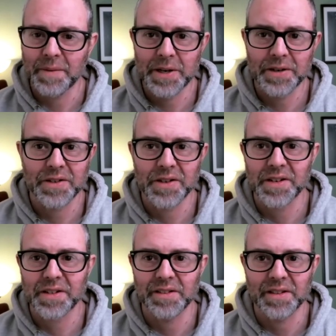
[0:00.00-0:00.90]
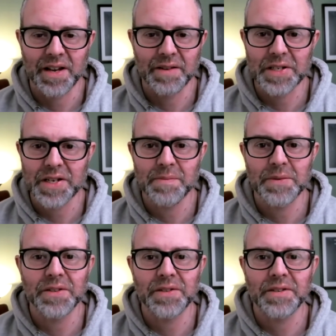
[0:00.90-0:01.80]
I'm here to talk to kind of a time
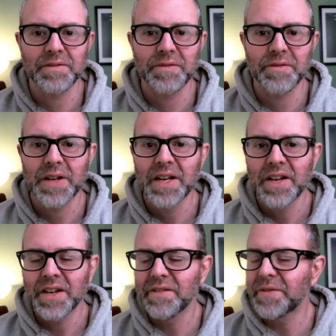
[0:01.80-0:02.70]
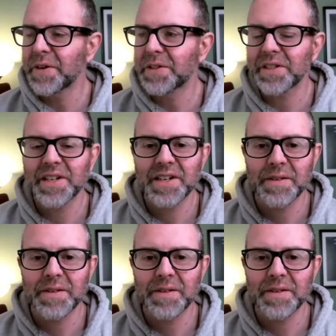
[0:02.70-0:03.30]
sensitive inf- info today.